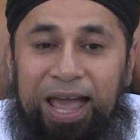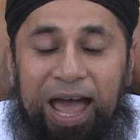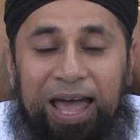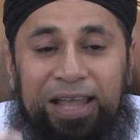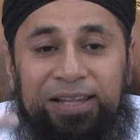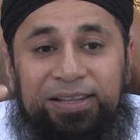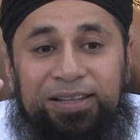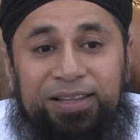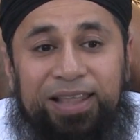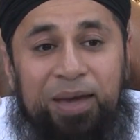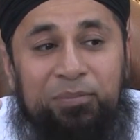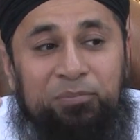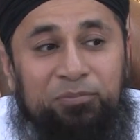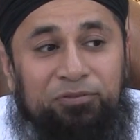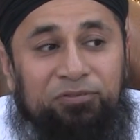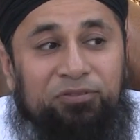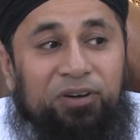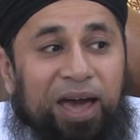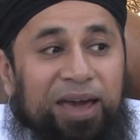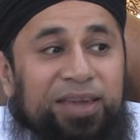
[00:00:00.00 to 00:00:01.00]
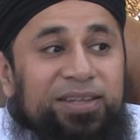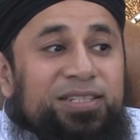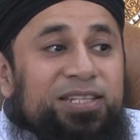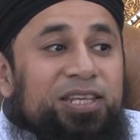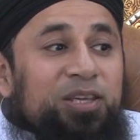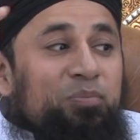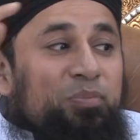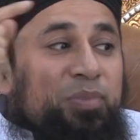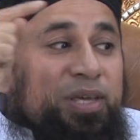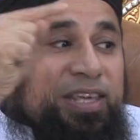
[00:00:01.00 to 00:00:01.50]
And them
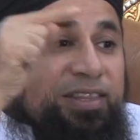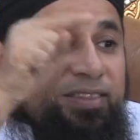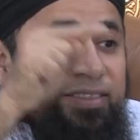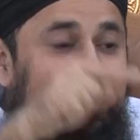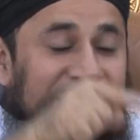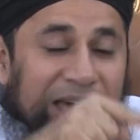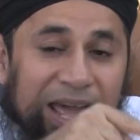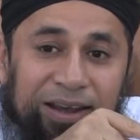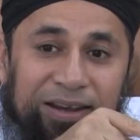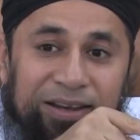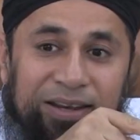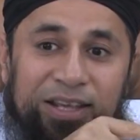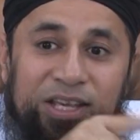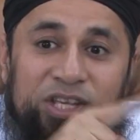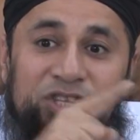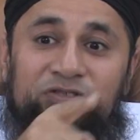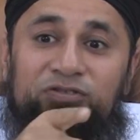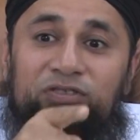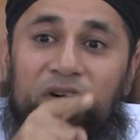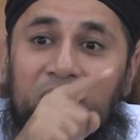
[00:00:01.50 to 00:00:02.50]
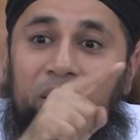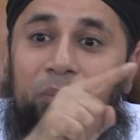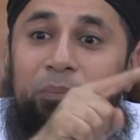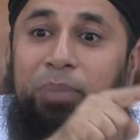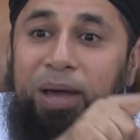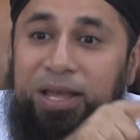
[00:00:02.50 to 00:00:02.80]
fighting me then is far